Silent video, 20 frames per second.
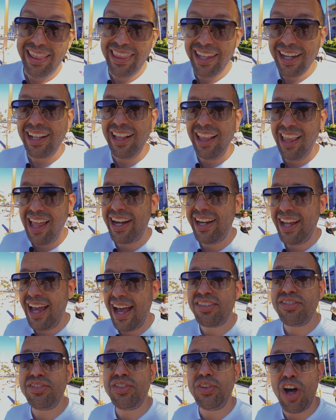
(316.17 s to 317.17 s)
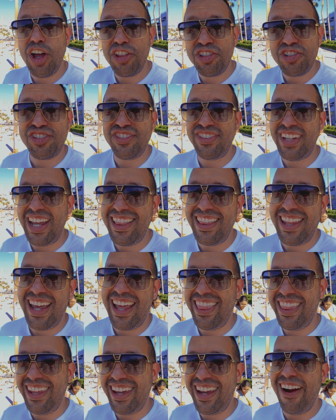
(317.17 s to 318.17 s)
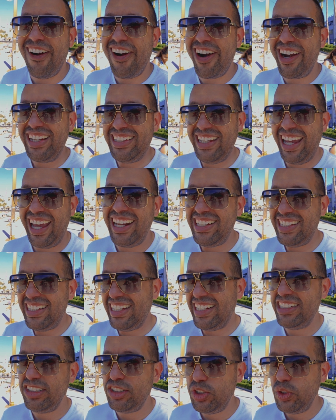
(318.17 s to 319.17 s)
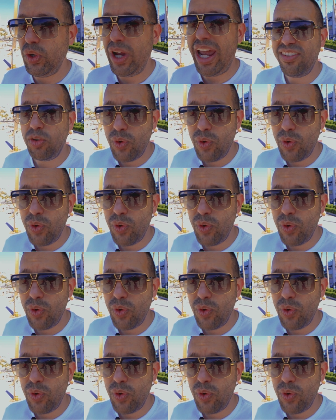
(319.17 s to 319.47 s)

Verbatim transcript: the client has to understand that they are getting into